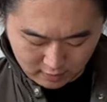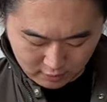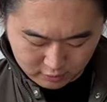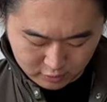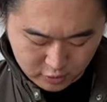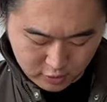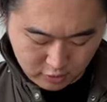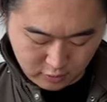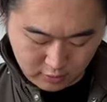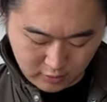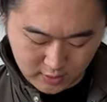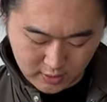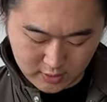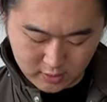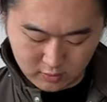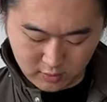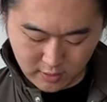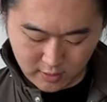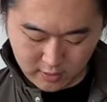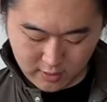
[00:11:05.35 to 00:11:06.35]
I'll show you
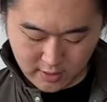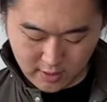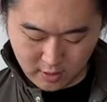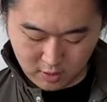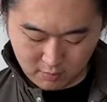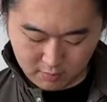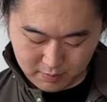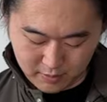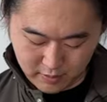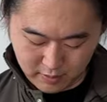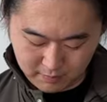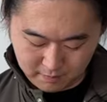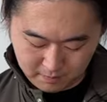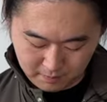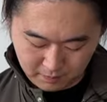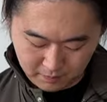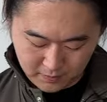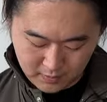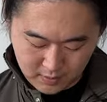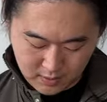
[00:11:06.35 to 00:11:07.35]
guys right now, but
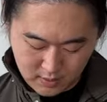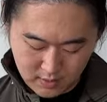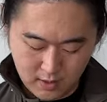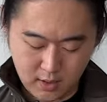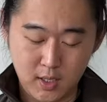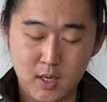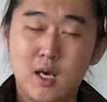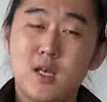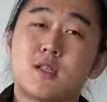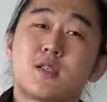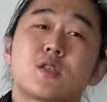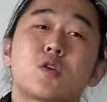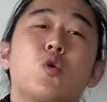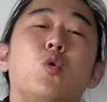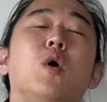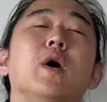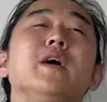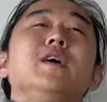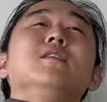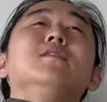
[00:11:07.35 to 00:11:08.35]
it's
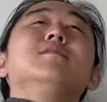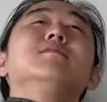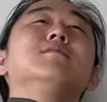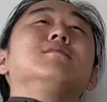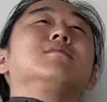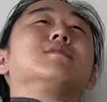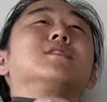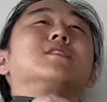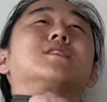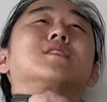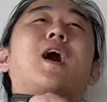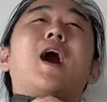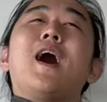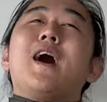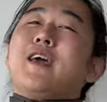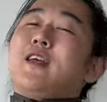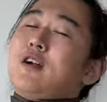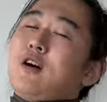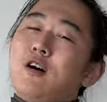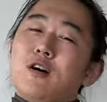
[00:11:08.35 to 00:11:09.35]
quite
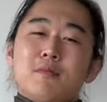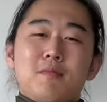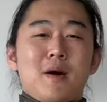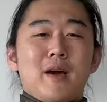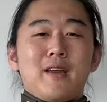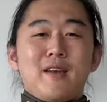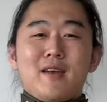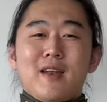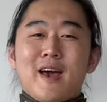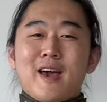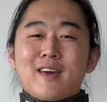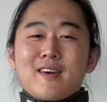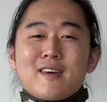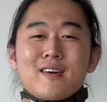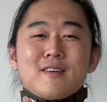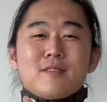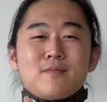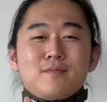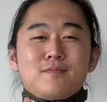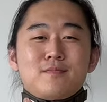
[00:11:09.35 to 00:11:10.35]
tight on my neck.
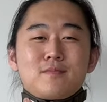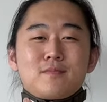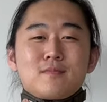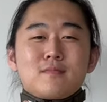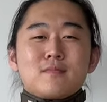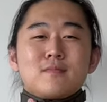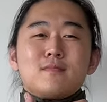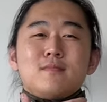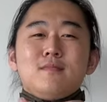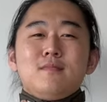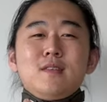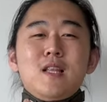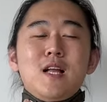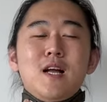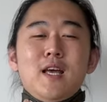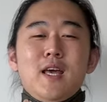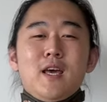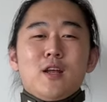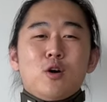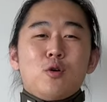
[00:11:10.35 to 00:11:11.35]

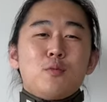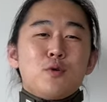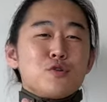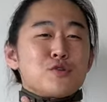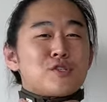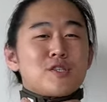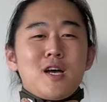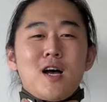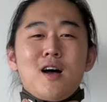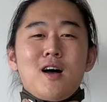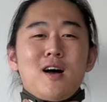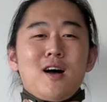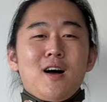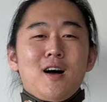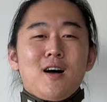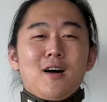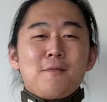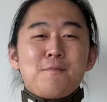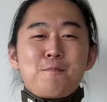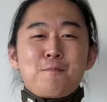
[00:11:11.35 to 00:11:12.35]
It almost,
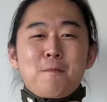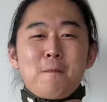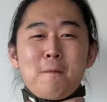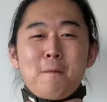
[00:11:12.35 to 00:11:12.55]
almost